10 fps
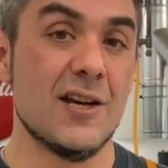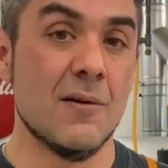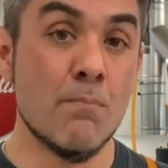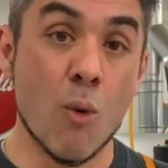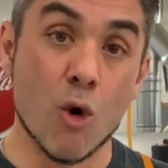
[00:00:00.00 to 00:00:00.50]

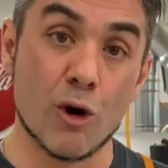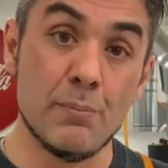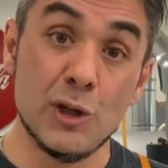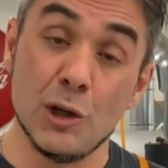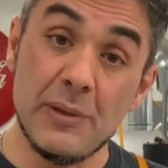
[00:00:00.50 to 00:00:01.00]
more
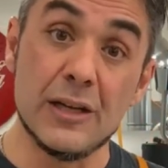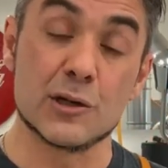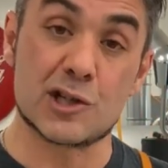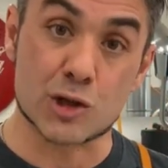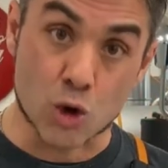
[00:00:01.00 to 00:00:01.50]

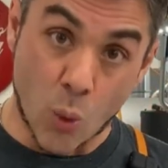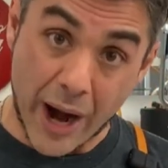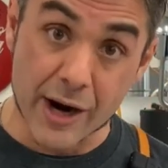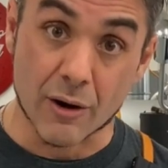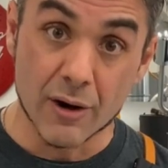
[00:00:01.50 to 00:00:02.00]
millimeters
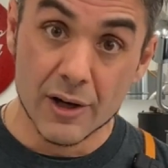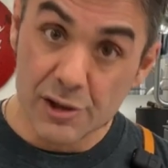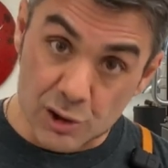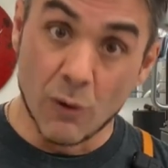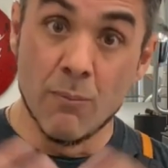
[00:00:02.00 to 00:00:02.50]
square.
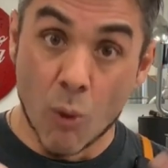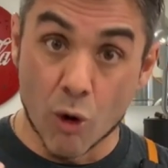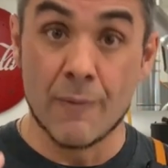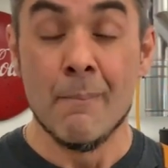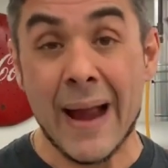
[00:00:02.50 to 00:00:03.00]
So
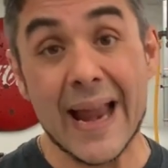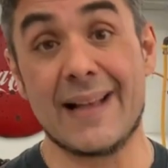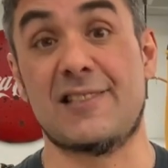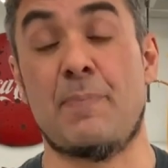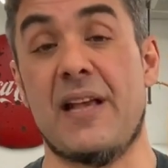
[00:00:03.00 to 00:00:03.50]
more
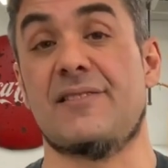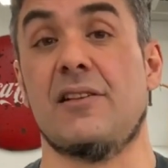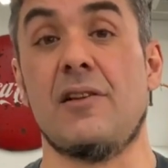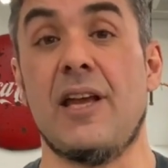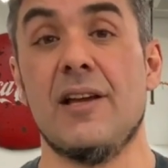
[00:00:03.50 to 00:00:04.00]
mass,
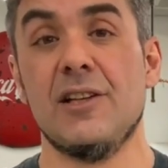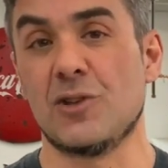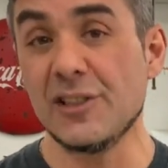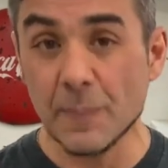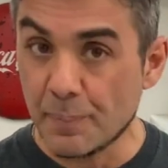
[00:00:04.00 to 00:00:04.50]
basically. So
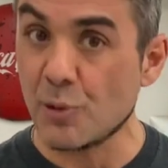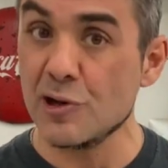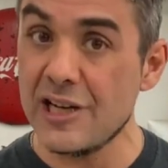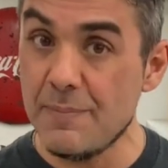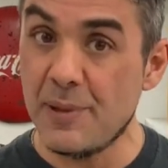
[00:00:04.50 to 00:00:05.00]
that's a
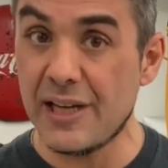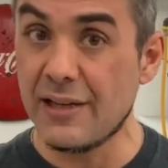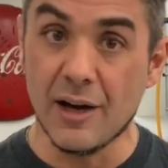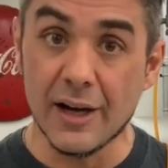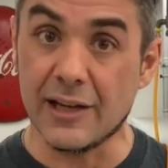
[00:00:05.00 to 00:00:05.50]
pretty big
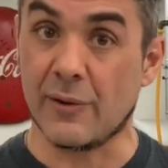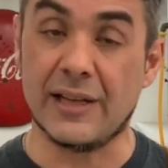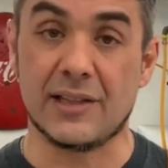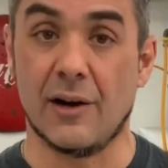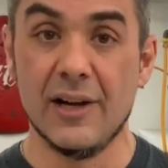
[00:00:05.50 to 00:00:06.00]
nugget
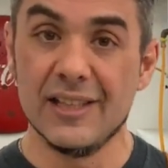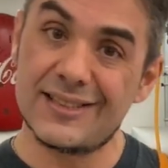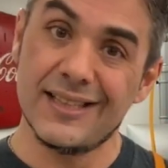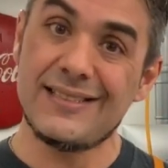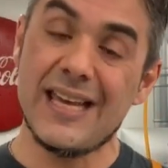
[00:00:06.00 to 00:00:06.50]
right there.
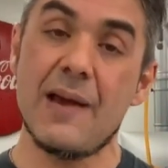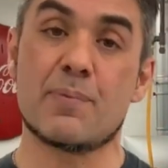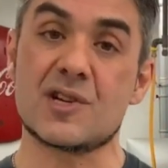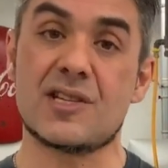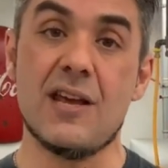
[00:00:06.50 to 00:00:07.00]

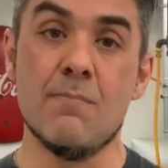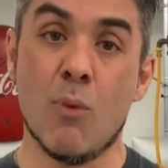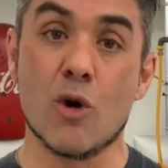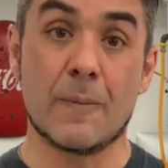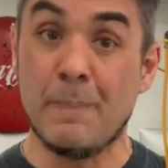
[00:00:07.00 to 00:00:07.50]
68%
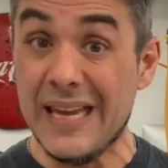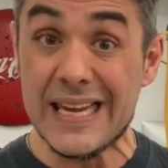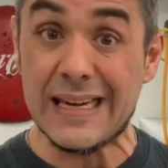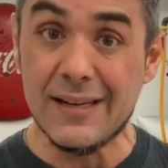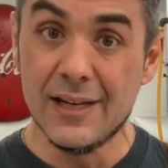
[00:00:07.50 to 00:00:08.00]
more
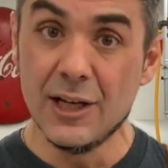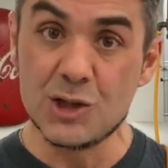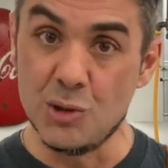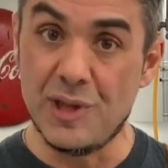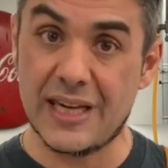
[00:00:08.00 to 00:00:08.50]
bean
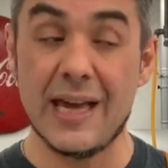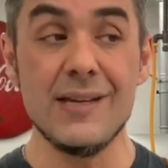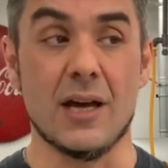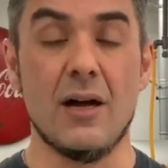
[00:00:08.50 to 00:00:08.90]
to the Kenya.